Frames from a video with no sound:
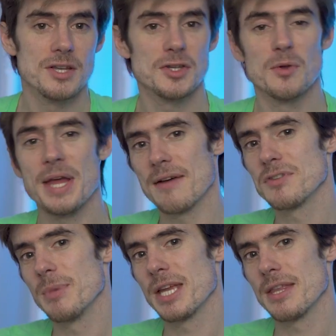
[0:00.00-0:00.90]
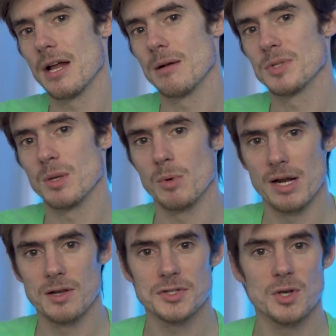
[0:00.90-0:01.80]
So they have to make that up somewhere
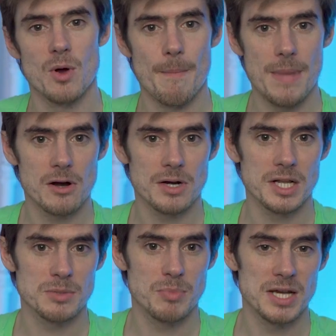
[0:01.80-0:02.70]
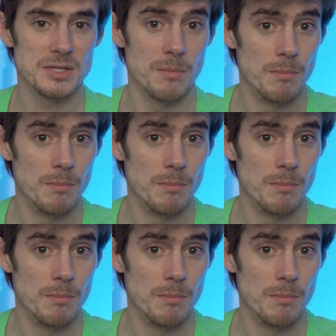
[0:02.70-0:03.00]
else. So American Express